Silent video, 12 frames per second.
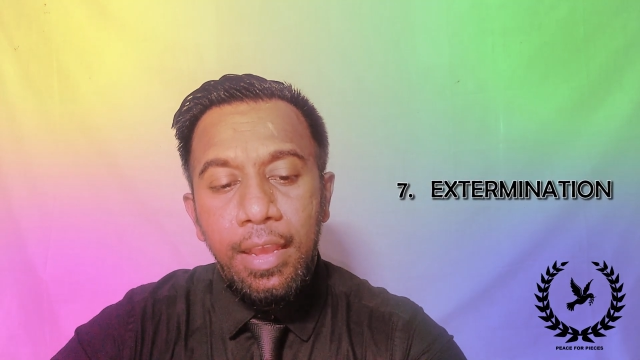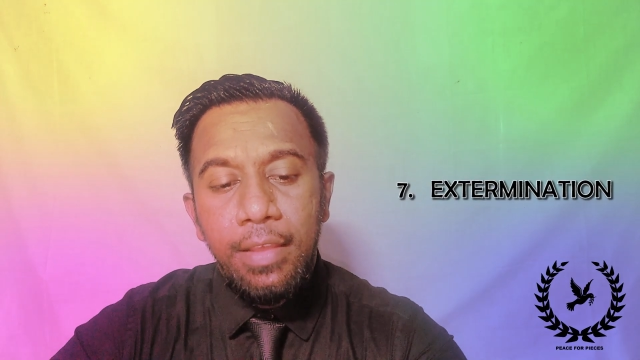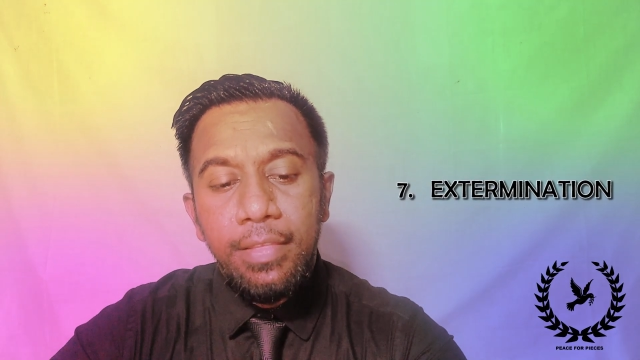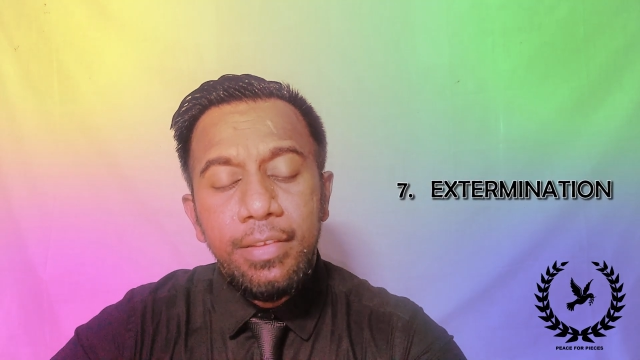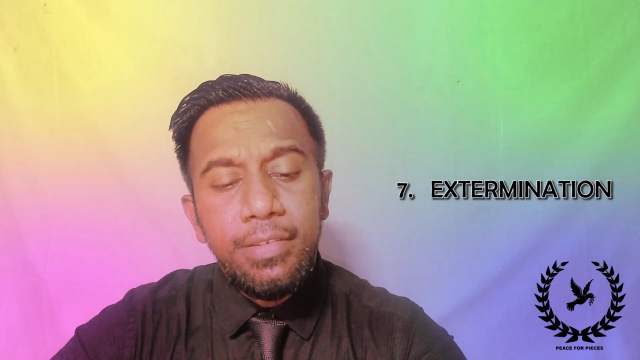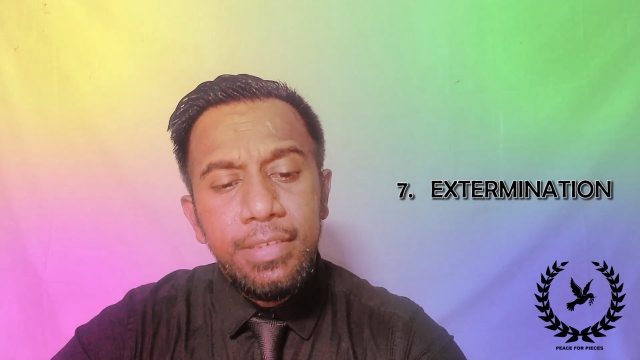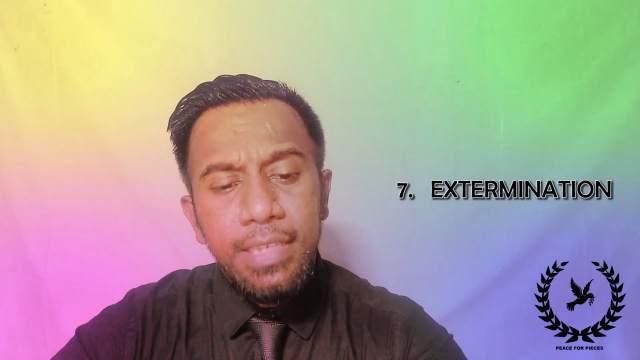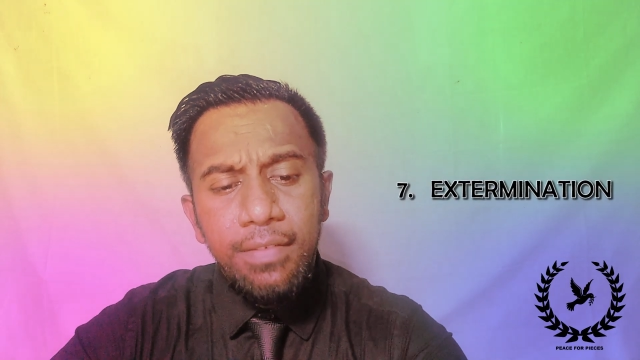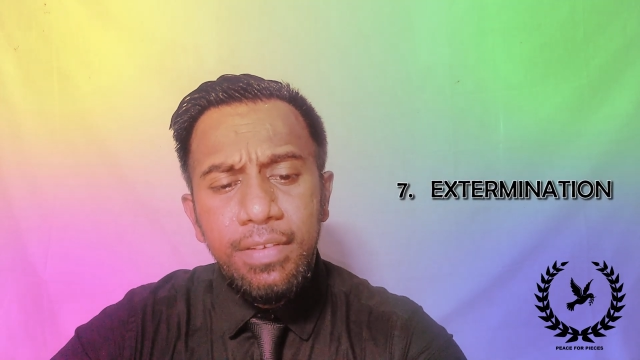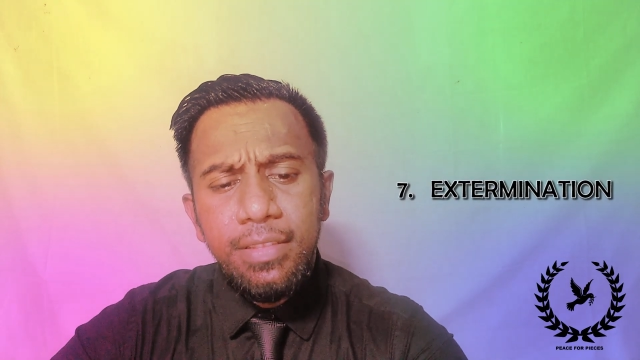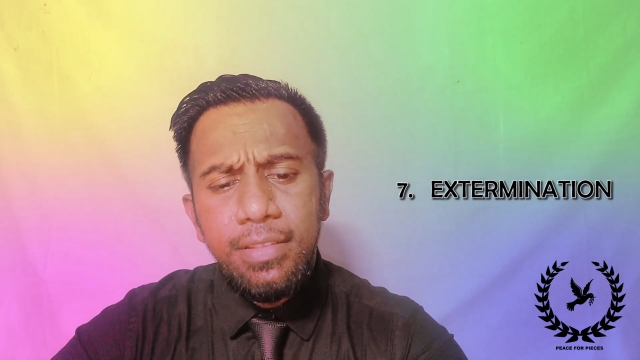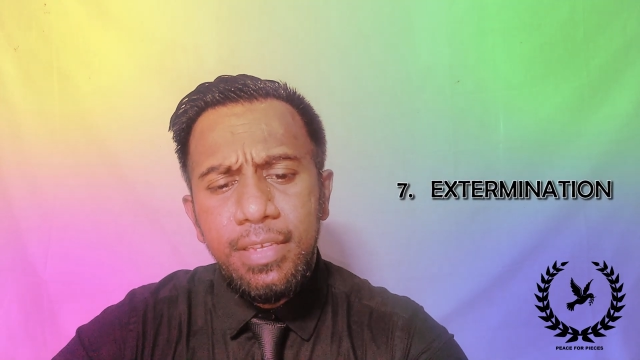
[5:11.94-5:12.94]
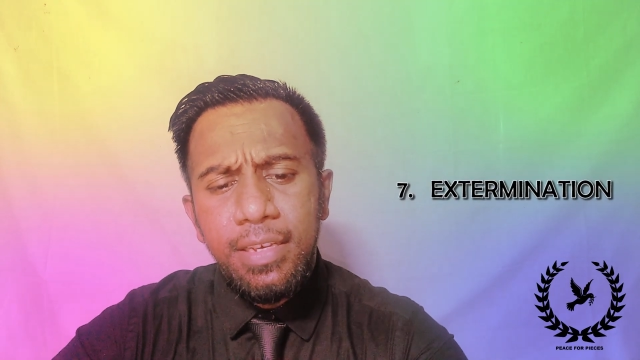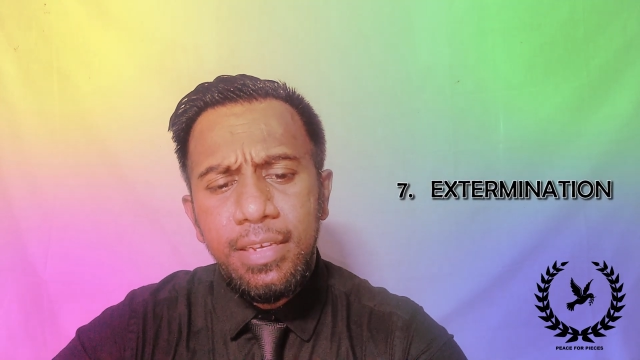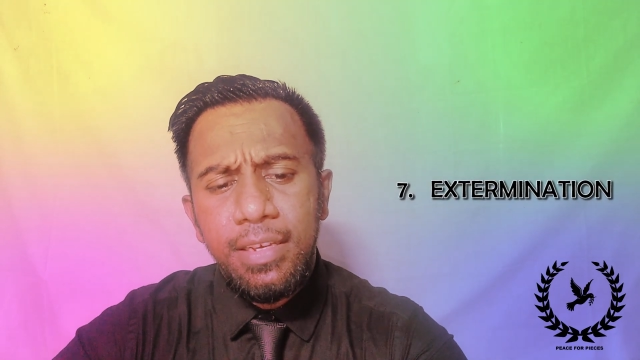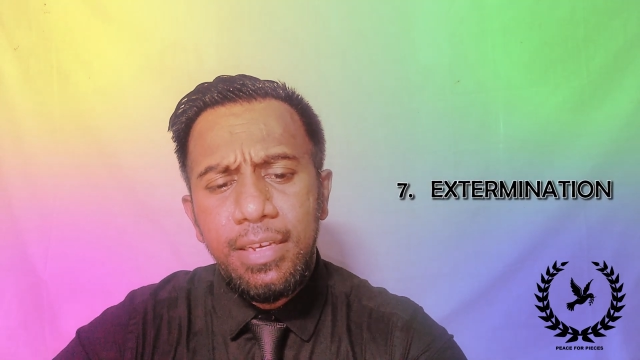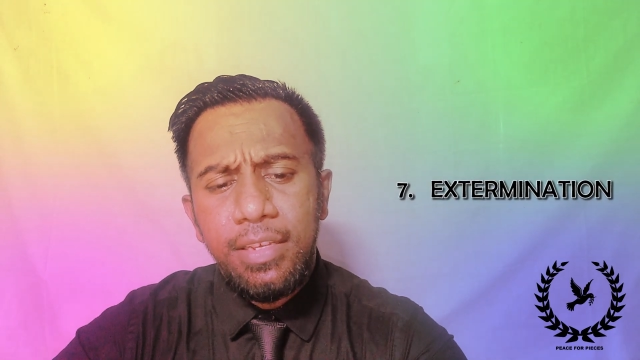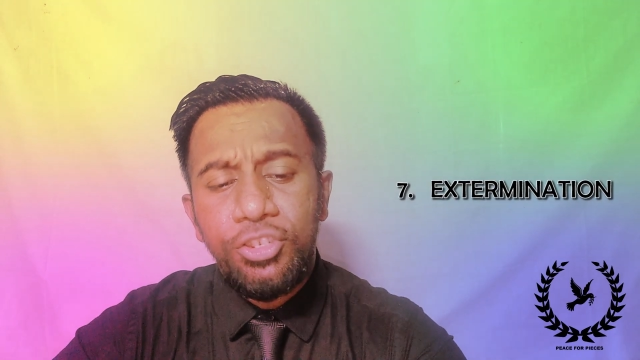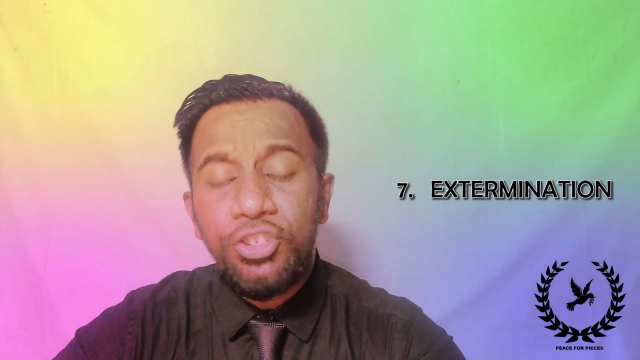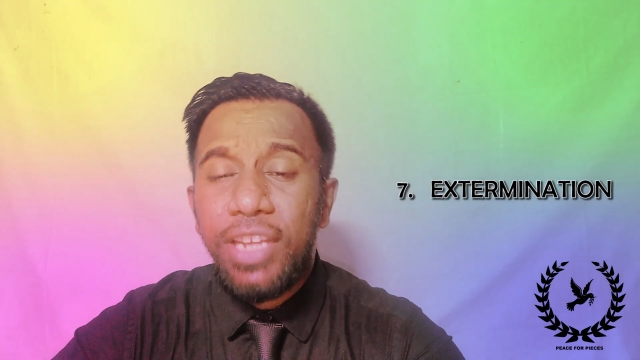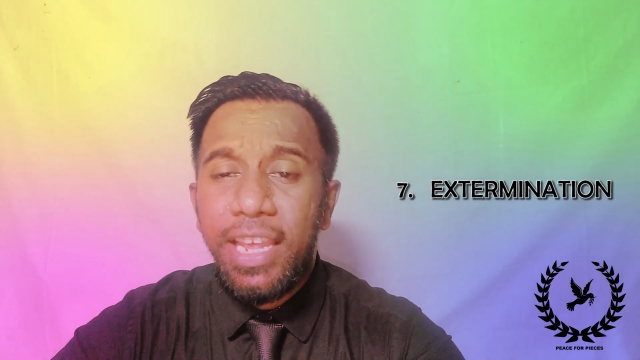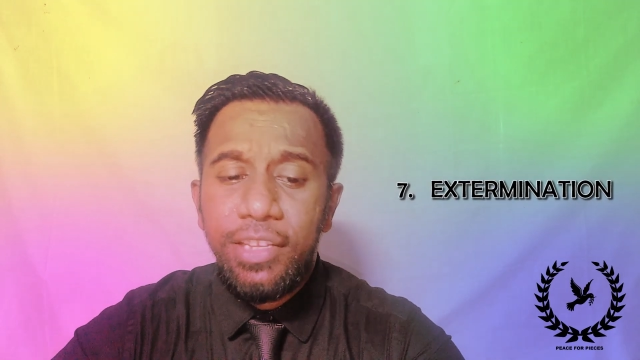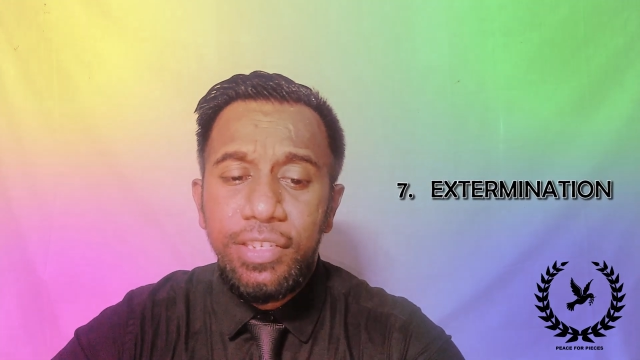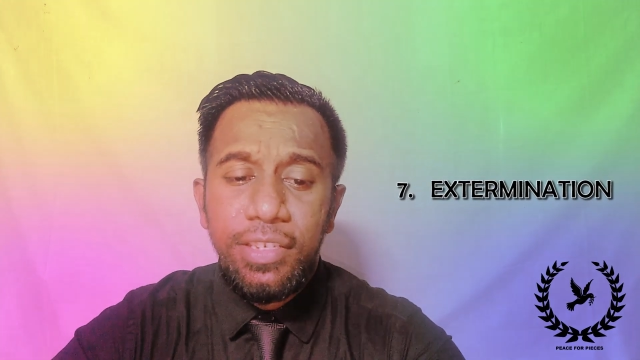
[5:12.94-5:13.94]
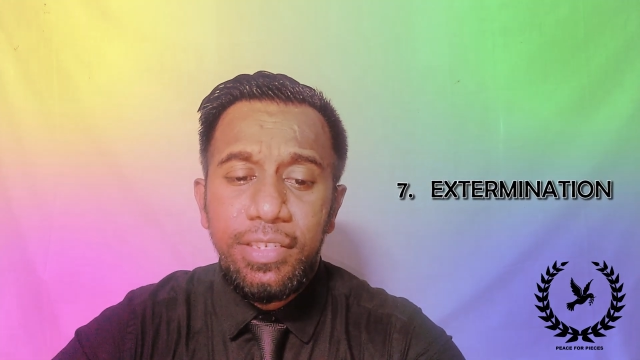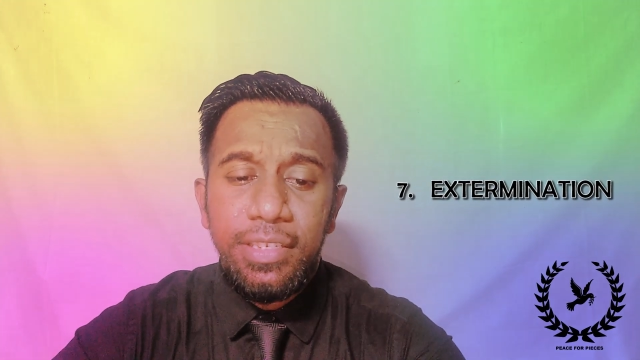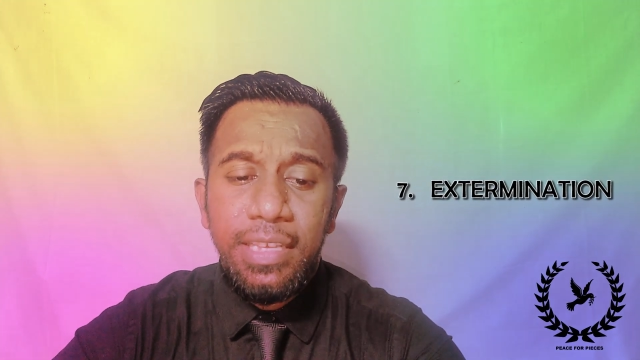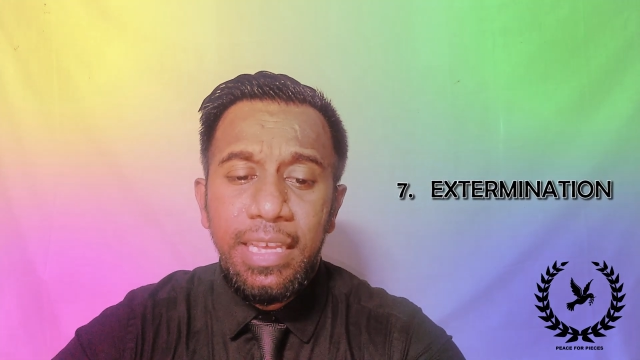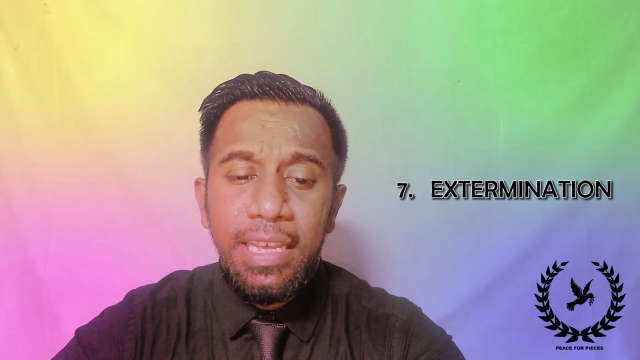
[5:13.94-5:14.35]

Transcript: The seventh stage is